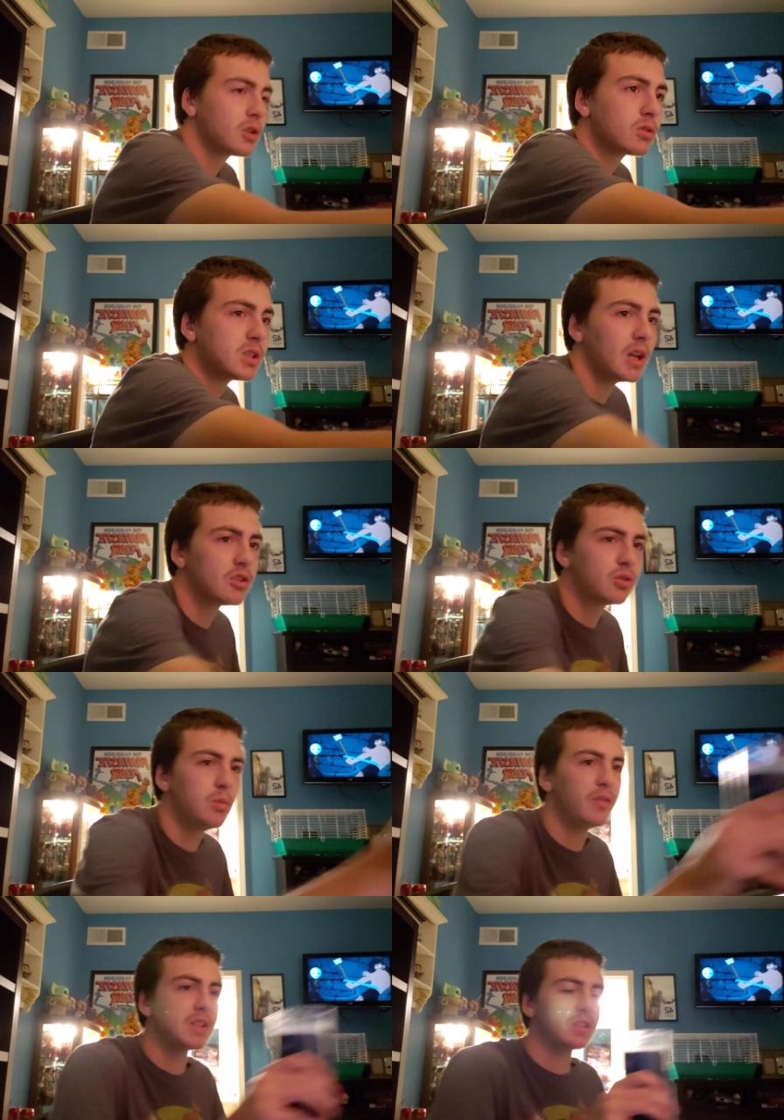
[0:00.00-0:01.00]
to go see 100
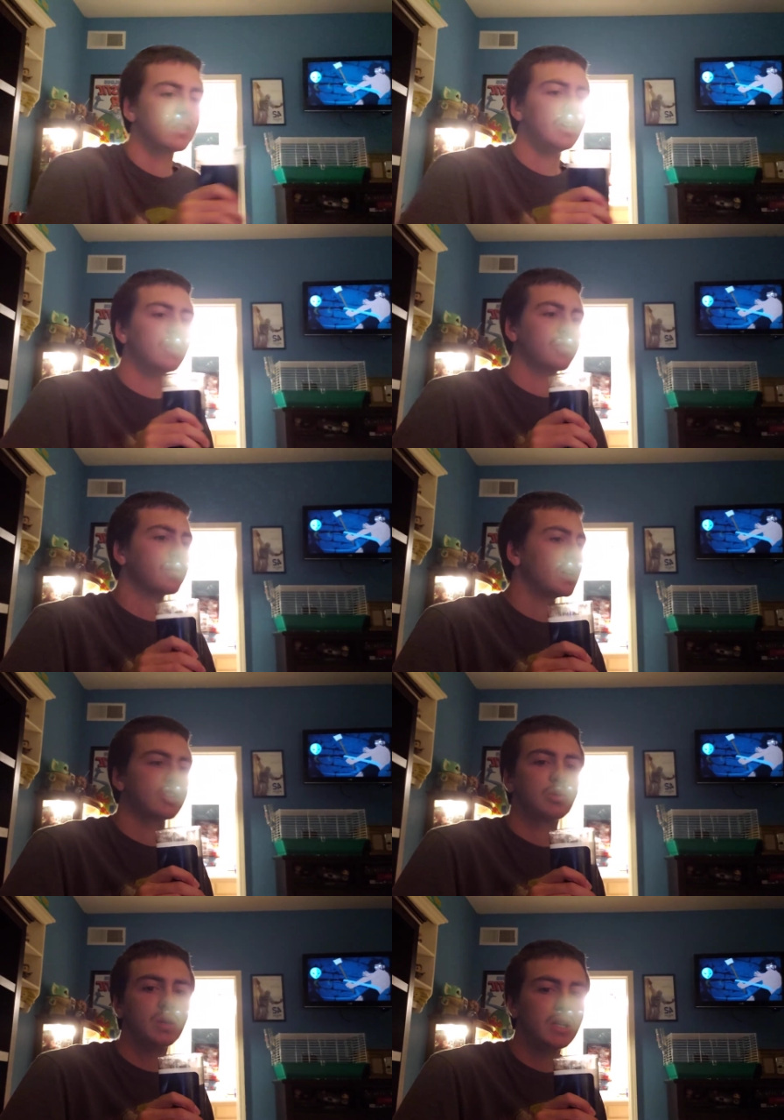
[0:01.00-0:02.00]
movies in theaters for the
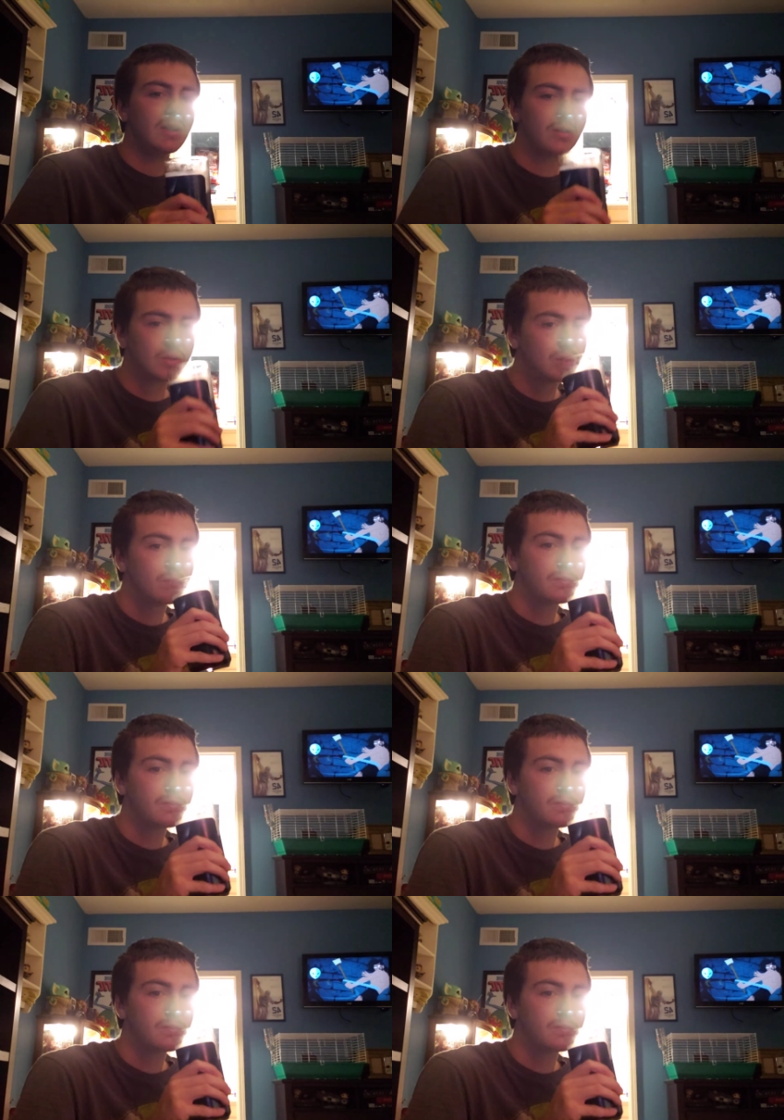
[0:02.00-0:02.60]
next 20 years,